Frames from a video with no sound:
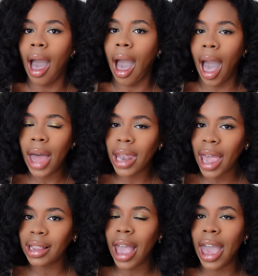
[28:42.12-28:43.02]
I
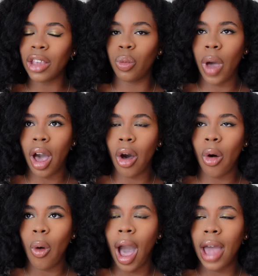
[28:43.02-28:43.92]
like that as
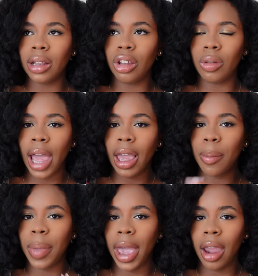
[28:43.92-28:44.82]
well. I do like
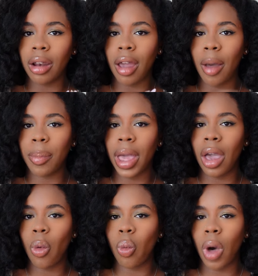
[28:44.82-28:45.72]
it paired up, but
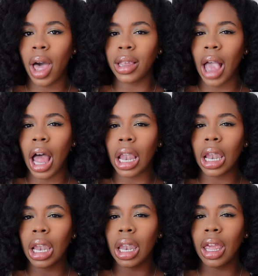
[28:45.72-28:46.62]
it was a
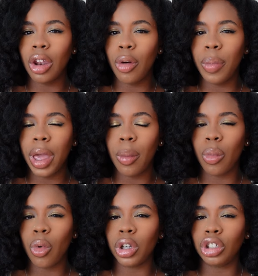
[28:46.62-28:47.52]
little bit
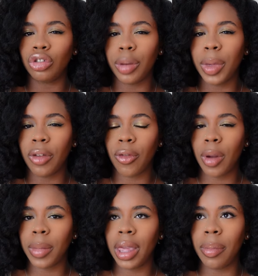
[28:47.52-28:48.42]
more stripping
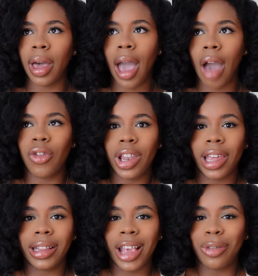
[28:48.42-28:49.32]
for me, but I feel
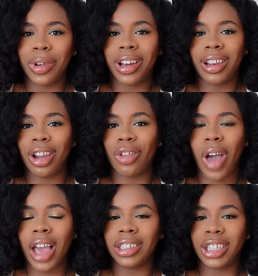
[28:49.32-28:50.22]
like that's what a
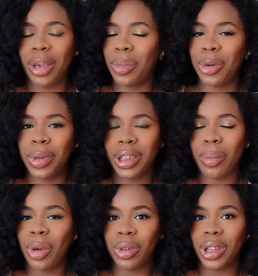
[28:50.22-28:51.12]
clarifying shampoo is
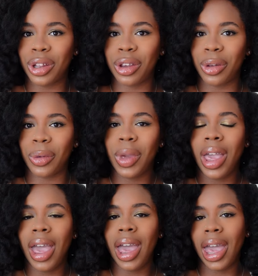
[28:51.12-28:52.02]
supposed to do.
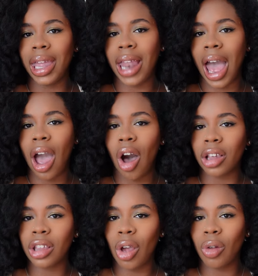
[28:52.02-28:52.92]
And I
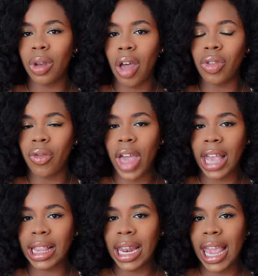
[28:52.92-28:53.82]
also love the
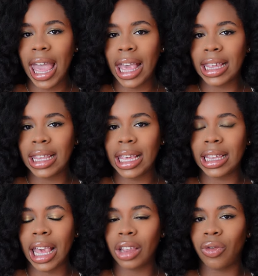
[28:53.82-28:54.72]
fact that it has
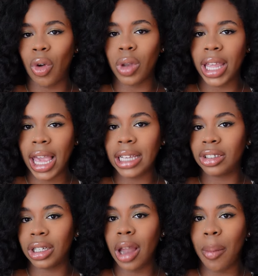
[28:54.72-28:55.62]
these
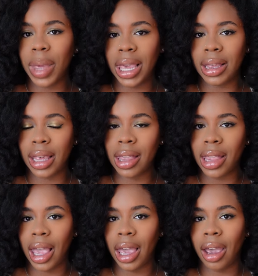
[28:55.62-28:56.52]
exfoliation beads in
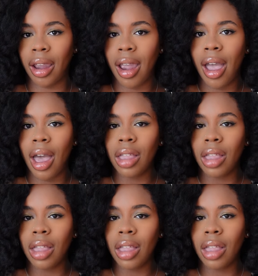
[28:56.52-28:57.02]
there.